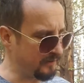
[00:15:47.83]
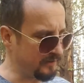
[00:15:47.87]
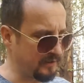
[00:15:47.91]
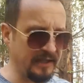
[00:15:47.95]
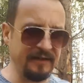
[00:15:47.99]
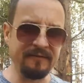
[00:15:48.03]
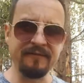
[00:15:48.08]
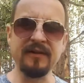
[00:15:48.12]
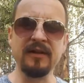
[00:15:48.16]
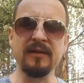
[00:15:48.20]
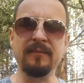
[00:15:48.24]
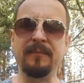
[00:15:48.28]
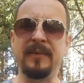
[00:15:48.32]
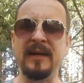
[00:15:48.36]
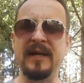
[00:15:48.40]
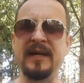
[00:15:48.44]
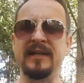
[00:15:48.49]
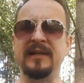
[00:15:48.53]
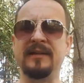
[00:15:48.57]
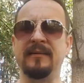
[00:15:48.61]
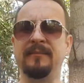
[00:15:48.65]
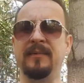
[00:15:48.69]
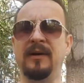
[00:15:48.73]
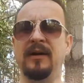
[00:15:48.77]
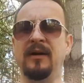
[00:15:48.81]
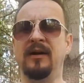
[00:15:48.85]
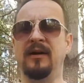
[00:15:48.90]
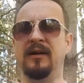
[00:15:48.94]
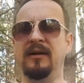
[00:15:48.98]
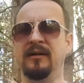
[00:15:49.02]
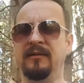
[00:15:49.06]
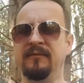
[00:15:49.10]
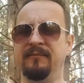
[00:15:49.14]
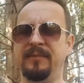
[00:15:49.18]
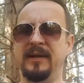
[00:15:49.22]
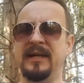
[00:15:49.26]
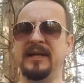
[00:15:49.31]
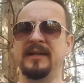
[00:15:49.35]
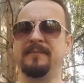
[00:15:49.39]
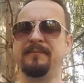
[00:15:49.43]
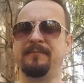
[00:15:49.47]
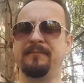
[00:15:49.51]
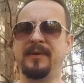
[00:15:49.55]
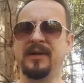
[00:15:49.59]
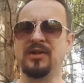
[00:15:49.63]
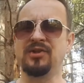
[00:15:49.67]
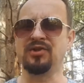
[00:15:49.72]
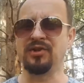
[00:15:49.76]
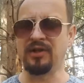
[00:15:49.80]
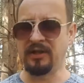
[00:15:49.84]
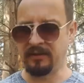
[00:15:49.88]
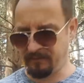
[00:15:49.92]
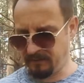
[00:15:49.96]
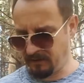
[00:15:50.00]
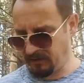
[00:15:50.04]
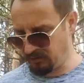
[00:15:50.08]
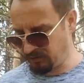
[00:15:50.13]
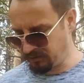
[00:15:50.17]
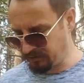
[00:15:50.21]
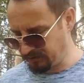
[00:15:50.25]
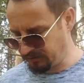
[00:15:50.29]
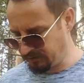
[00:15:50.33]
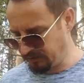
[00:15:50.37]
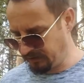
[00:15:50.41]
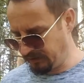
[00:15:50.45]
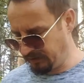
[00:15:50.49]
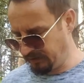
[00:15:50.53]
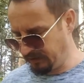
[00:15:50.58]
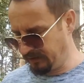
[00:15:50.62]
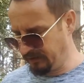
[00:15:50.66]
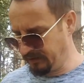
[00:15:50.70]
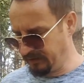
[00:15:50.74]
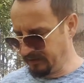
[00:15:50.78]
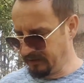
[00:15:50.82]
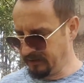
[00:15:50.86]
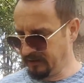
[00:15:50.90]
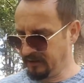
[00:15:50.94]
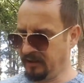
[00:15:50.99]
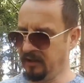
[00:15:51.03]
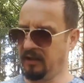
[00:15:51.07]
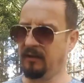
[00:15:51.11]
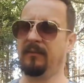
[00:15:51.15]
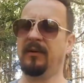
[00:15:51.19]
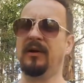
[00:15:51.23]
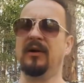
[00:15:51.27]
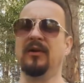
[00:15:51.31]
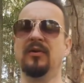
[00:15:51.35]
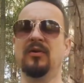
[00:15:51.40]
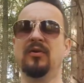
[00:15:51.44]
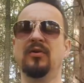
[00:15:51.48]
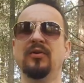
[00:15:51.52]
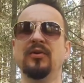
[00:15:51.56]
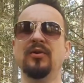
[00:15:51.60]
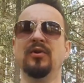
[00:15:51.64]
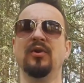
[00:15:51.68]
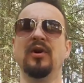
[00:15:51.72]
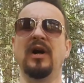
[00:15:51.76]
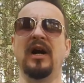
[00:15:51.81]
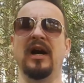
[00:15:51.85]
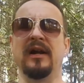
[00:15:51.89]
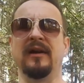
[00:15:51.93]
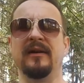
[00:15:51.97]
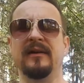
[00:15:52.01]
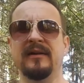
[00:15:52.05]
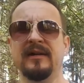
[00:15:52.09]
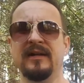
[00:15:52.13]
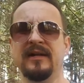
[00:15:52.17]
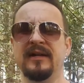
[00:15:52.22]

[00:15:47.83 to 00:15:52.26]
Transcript: they will paint about uh, paint picture about uh, about who you are.